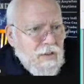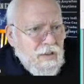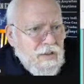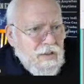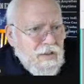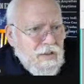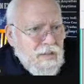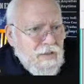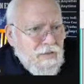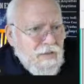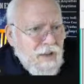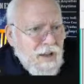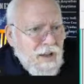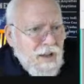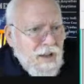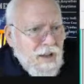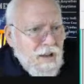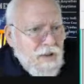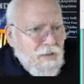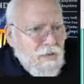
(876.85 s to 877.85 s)
let's see if I
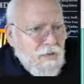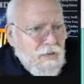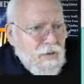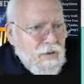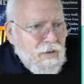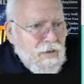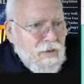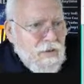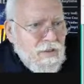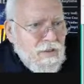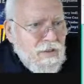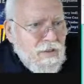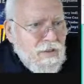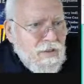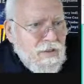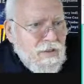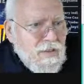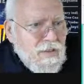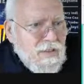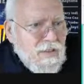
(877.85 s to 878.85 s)
have one of
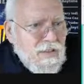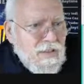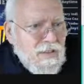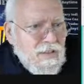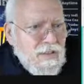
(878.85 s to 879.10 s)
these